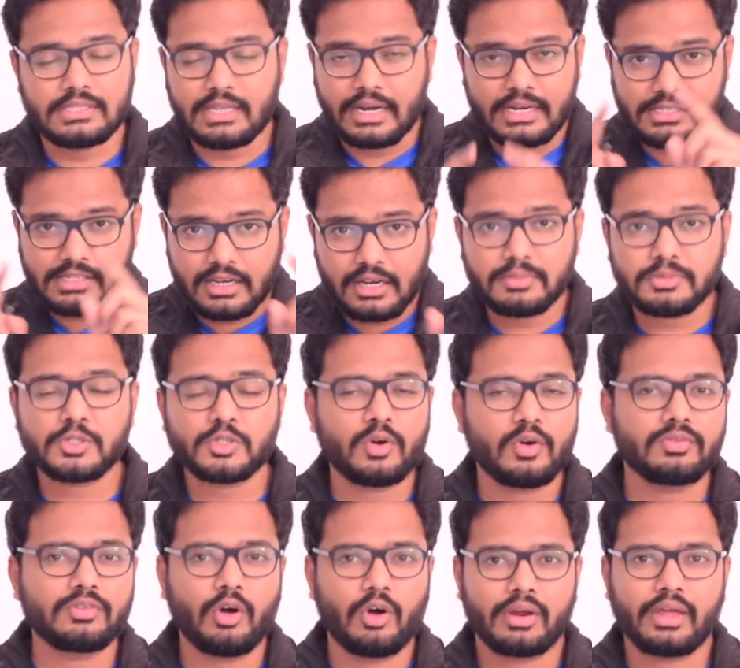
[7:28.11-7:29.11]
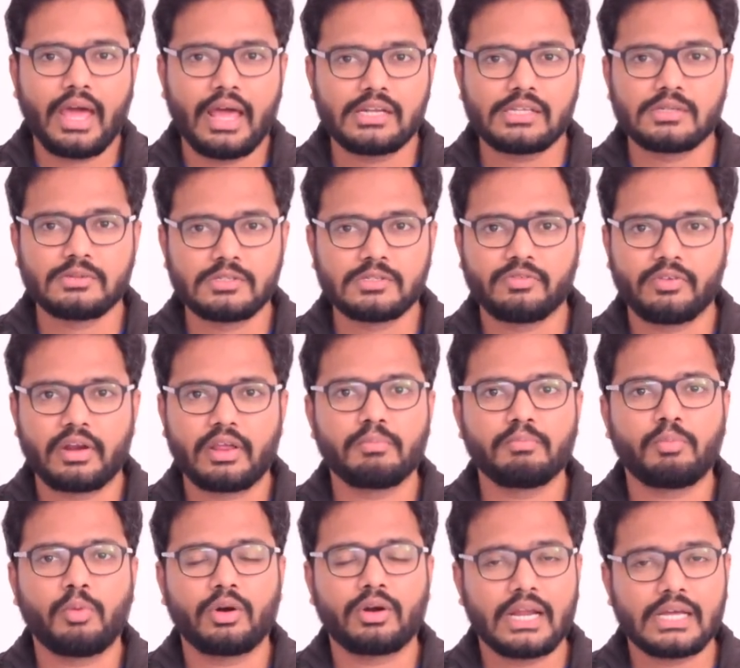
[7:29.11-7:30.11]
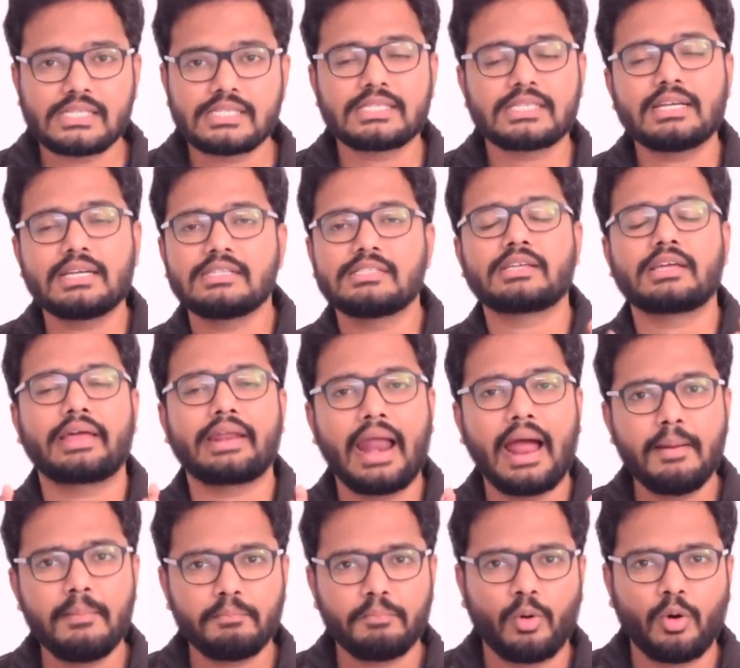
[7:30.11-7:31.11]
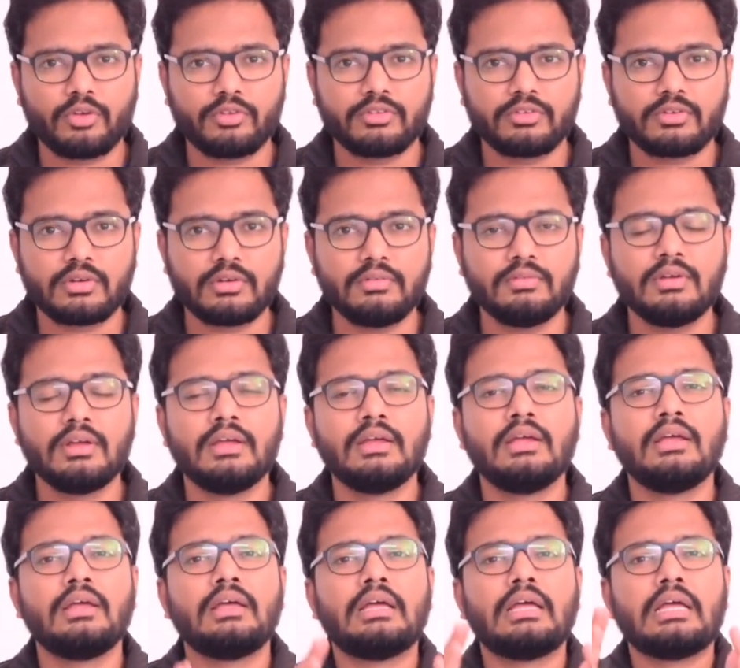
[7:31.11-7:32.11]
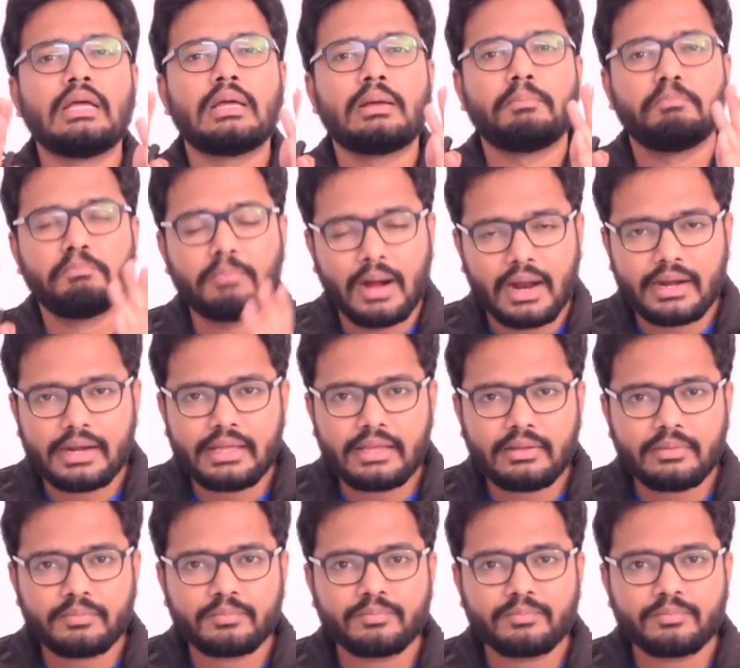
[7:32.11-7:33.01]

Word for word: The description of the organism is very important. As I said, it's gram-positive, budding,